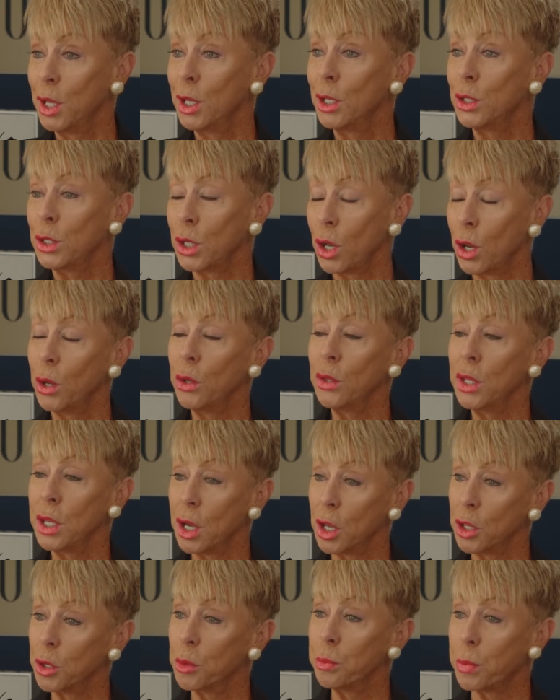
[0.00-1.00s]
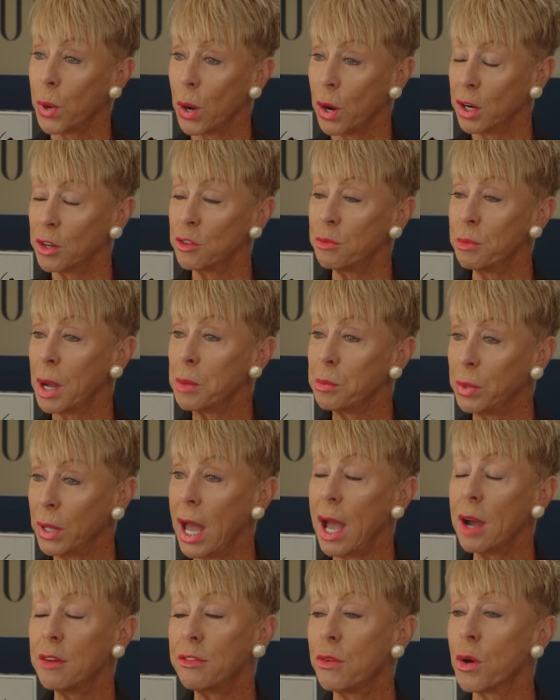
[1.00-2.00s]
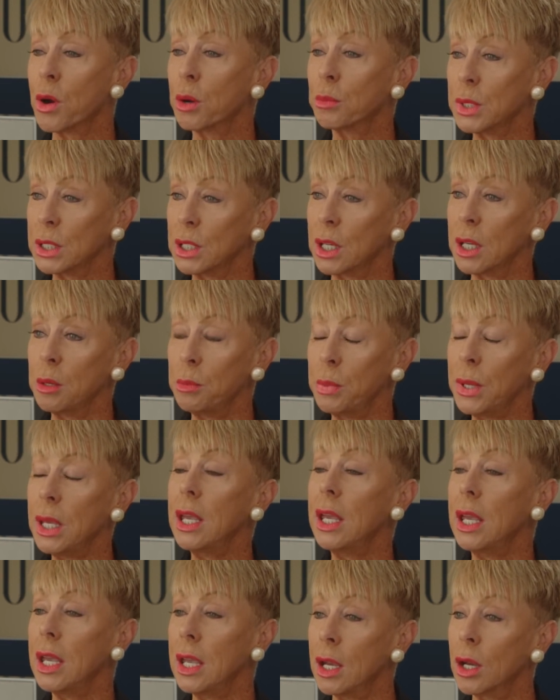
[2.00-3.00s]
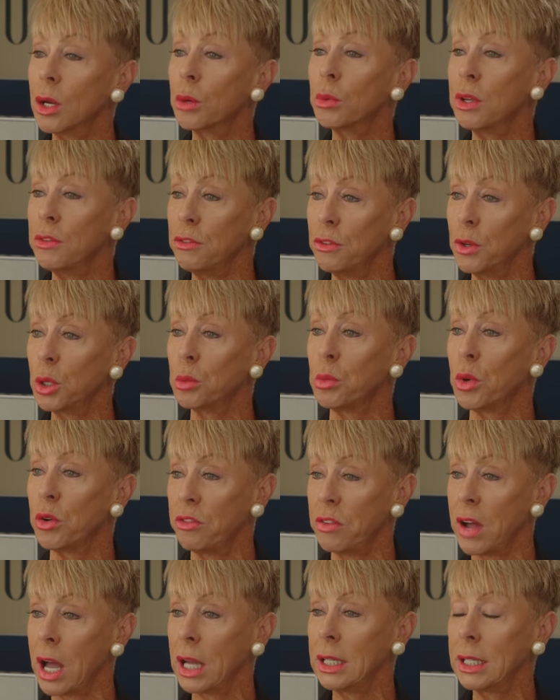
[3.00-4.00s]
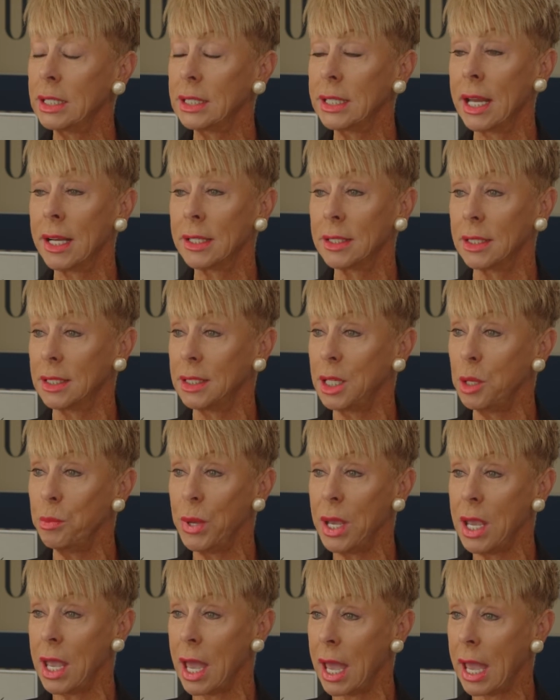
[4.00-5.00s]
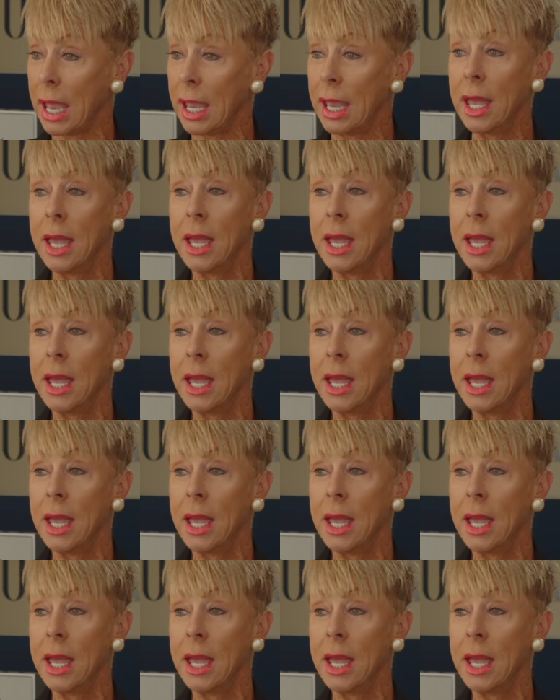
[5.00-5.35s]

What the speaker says: So the other part of my platform was going to be irrefutable findings. Now, as a CPA,